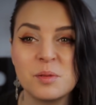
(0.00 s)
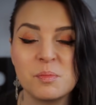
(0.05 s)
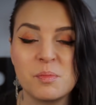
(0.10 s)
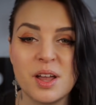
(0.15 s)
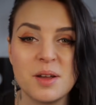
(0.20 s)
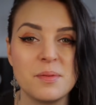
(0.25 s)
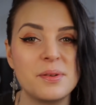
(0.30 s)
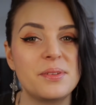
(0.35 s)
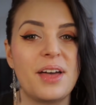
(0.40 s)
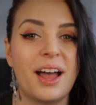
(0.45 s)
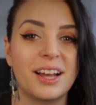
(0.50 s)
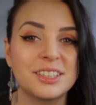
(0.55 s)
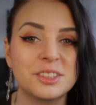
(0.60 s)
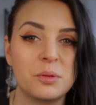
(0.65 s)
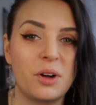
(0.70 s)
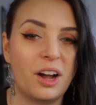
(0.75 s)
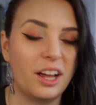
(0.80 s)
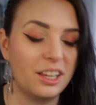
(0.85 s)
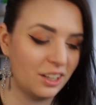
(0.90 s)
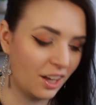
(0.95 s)
Maybe
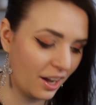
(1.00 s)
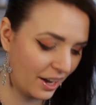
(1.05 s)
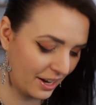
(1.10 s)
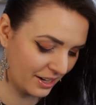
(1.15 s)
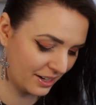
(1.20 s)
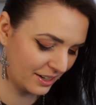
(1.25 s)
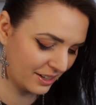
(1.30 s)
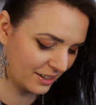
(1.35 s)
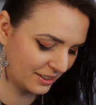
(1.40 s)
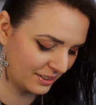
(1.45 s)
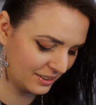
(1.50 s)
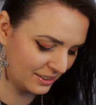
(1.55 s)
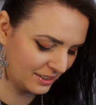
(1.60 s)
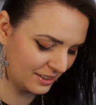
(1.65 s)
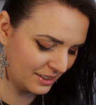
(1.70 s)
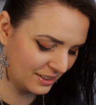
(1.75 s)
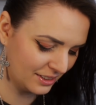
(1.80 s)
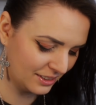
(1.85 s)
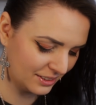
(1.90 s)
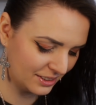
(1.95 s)
that's what I like.
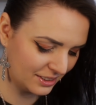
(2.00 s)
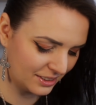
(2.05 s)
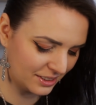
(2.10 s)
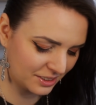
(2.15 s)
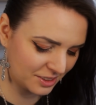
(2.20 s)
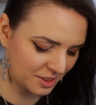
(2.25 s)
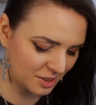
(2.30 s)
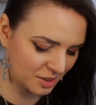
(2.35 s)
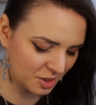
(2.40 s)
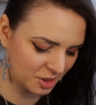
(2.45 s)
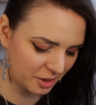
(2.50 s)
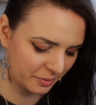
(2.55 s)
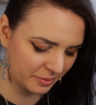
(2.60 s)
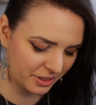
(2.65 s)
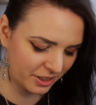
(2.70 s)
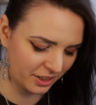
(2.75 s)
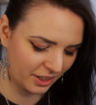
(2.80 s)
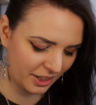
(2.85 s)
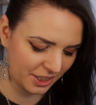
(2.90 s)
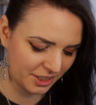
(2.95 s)
That this isn't
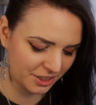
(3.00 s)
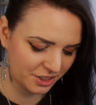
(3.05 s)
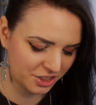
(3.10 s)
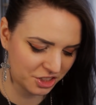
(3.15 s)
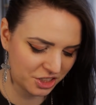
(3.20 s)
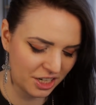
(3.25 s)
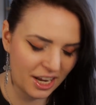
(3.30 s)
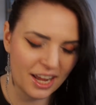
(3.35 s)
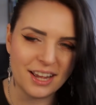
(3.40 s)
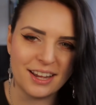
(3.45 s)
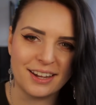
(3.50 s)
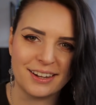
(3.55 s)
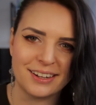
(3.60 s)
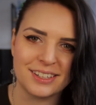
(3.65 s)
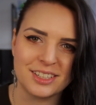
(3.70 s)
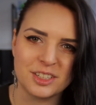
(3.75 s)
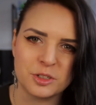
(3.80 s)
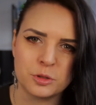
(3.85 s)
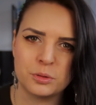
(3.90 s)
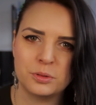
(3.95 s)
something I can
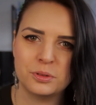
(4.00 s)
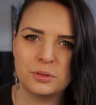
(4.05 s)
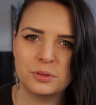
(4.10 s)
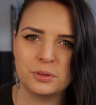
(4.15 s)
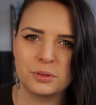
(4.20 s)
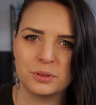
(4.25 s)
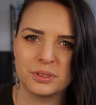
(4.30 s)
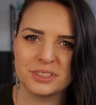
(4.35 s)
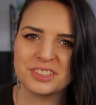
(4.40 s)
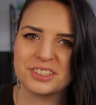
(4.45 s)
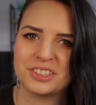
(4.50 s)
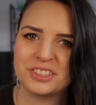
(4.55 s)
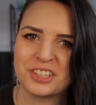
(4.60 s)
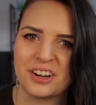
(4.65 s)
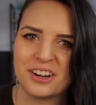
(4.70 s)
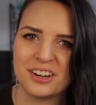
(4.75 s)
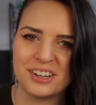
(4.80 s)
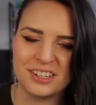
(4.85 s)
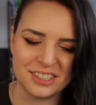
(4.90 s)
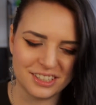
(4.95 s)
share. Ooh, that's
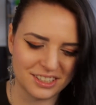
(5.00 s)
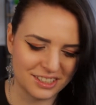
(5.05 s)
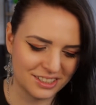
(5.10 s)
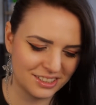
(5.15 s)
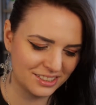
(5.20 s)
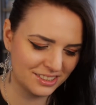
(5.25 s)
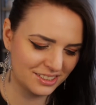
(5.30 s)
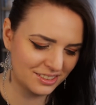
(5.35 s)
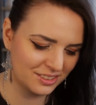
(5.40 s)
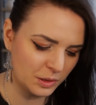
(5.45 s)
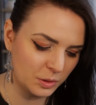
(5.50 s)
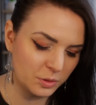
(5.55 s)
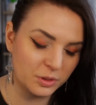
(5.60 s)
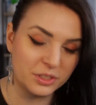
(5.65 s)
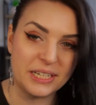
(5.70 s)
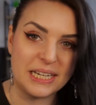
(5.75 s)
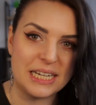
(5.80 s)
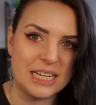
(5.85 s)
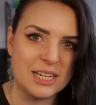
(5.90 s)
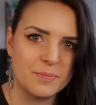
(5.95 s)
dark.
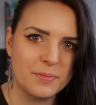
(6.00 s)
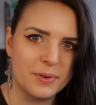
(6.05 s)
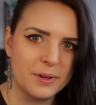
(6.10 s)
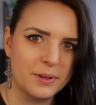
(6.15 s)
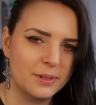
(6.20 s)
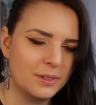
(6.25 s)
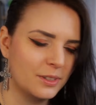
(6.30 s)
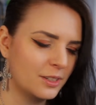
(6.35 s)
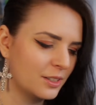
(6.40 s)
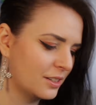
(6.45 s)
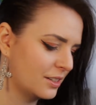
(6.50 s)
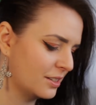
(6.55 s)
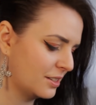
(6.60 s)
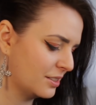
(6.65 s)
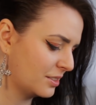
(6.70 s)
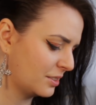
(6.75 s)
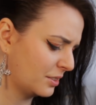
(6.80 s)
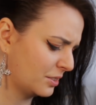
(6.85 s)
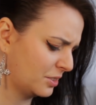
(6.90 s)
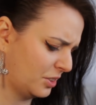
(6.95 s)
Deep.
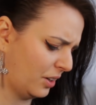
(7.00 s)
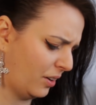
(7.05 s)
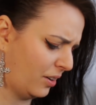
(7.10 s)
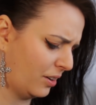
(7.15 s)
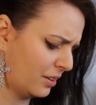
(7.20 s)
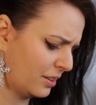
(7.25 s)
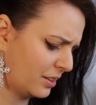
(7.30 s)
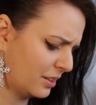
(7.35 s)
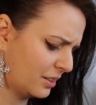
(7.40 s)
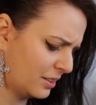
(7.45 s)
It's not dark.